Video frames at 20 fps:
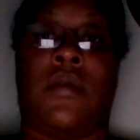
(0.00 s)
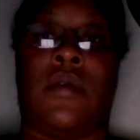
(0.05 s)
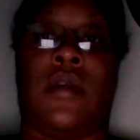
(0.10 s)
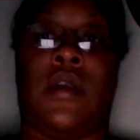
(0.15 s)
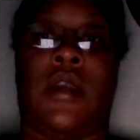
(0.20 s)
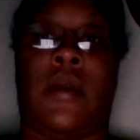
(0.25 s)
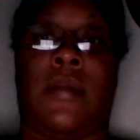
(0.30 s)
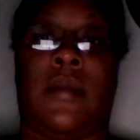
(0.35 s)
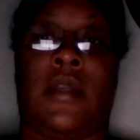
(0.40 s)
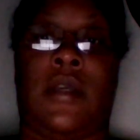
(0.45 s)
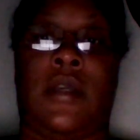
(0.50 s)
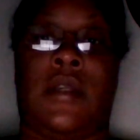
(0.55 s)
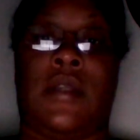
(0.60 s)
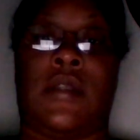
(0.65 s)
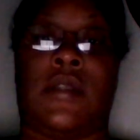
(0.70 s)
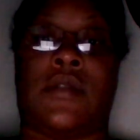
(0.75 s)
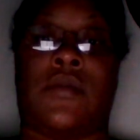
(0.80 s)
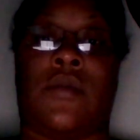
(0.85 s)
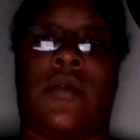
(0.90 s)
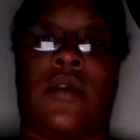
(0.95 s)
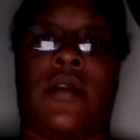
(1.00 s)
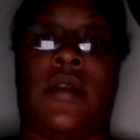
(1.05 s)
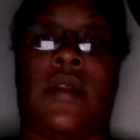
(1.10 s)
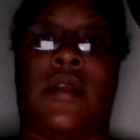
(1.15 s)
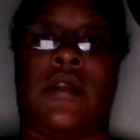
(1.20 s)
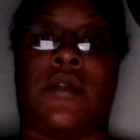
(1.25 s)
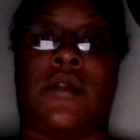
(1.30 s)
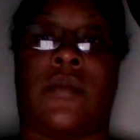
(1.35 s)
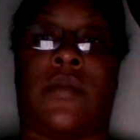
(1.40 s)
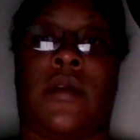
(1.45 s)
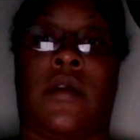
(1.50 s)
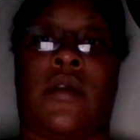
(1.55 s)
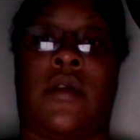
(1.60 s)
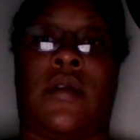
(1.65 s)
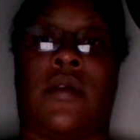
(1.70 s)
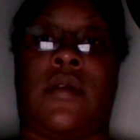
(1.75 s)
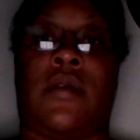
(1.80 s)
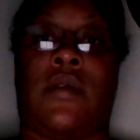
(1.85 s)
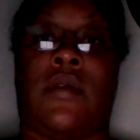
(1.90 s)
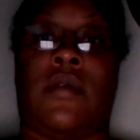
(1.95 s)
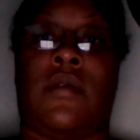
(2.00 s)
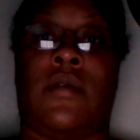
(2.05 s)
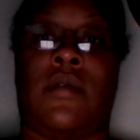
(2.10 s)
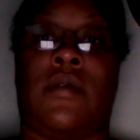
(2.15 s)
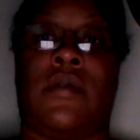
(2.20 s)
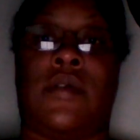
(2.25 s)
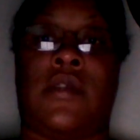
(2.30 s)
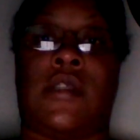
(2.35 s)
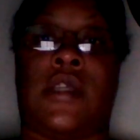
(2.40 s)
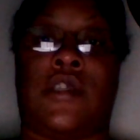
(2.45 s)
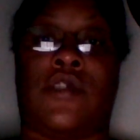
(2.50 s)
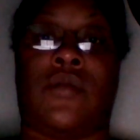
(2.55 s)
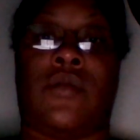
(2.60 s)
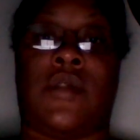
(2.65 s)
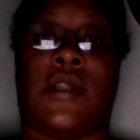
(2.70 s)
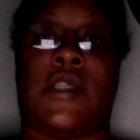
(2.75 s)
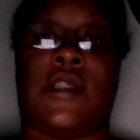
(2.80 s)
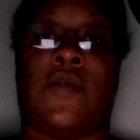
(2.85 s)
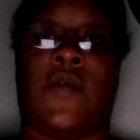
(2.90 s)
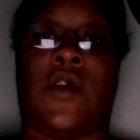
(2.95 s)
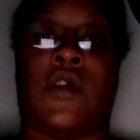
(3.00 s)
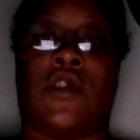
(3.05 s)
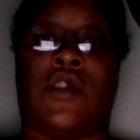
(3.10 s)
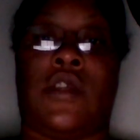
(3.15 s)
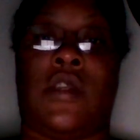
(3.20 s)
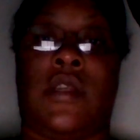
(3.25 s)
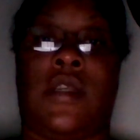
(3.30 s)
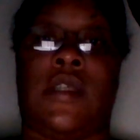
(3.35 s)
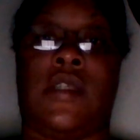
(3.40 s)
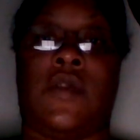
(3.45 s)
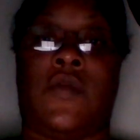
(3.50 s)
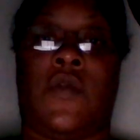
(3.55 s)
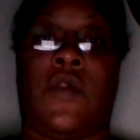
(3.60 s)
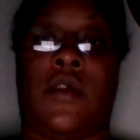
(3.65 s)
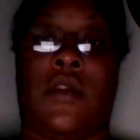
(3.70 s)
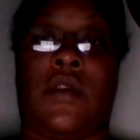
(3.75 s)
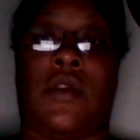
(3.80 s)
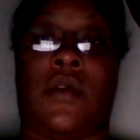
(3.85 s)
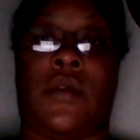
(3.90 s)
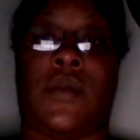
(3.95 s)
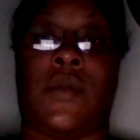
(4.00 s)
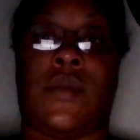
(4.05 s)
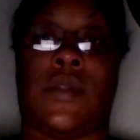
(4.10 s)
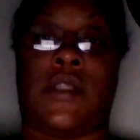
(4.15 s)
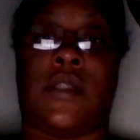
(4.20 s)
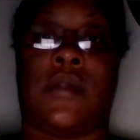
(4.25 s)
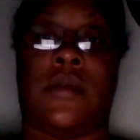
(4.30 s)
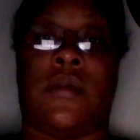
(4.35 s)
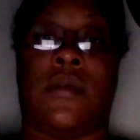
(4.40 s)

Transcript: Gambling disorder needs work. Sexual dysfunction needs footnotes.